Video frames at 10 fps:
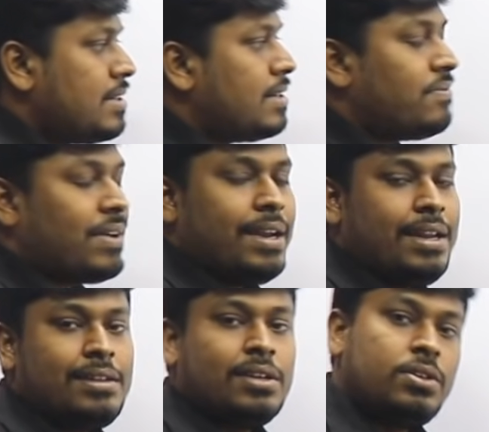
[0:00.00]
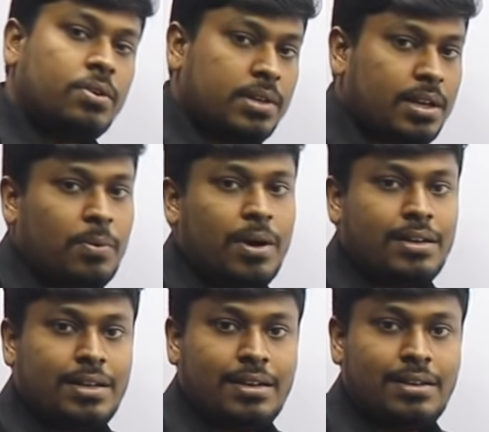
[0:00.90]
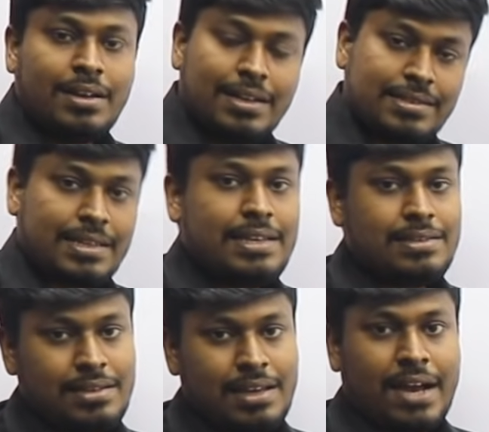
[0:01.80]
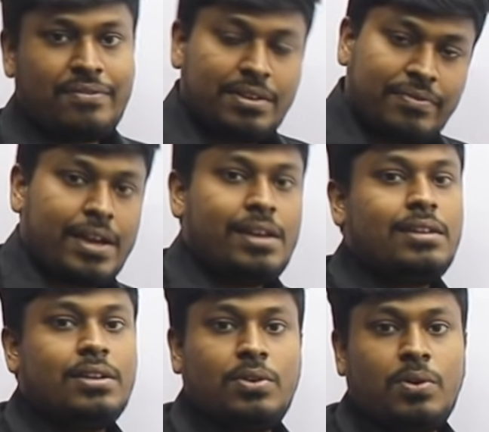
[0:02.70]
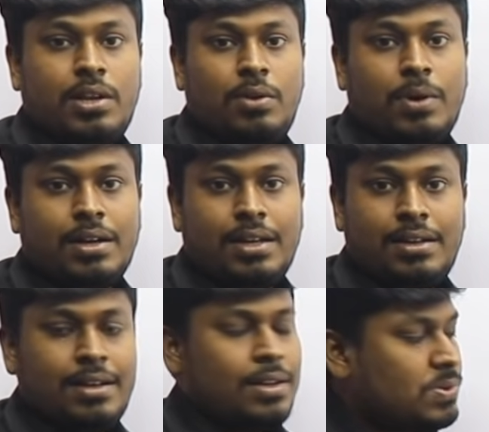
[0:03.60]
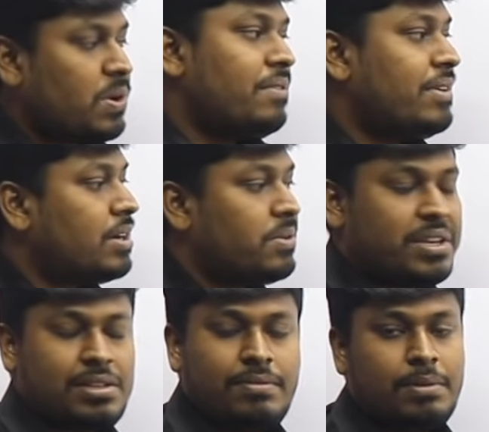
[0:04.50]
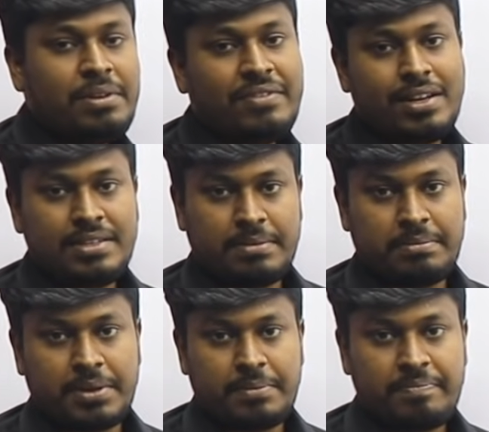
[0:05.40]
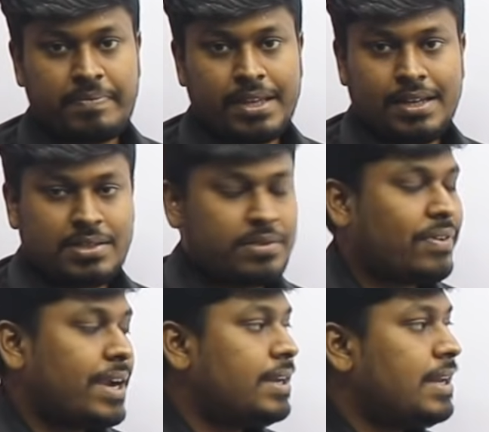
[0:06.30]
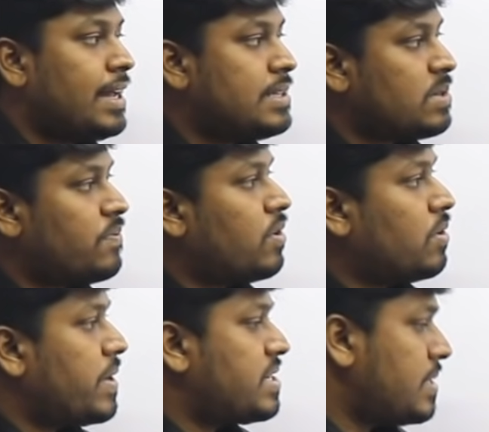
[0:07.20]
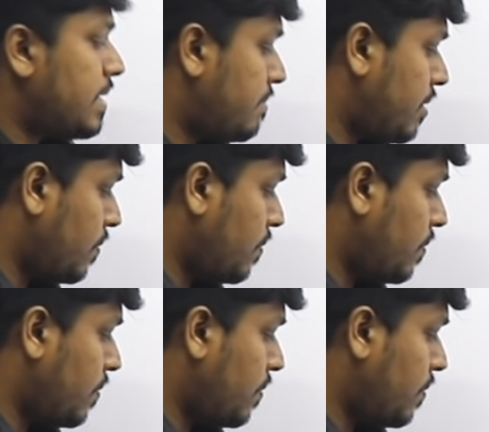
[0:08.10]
then finding the total work done is easy. After finding the total work done, solving a question will be very simple. So finally, answer for question number